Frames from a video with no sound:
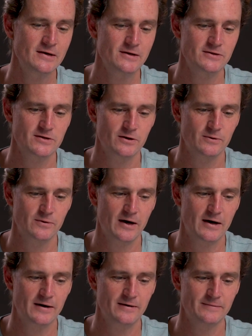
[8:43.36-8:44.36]

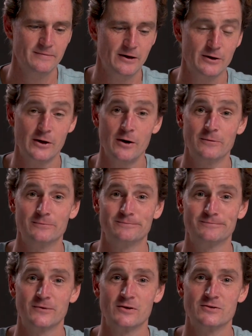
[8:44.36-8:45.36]
So there you go,
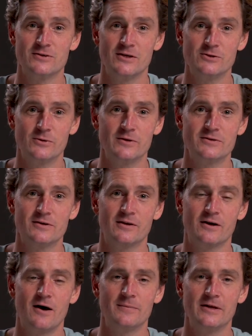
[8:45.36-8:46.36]
constituents and the
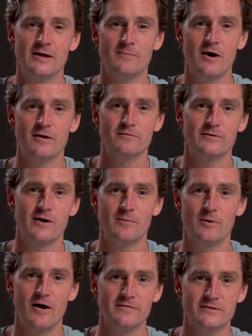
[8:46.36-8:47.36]
common data model for
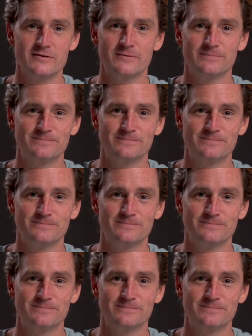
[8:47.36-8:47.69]
nonprofits.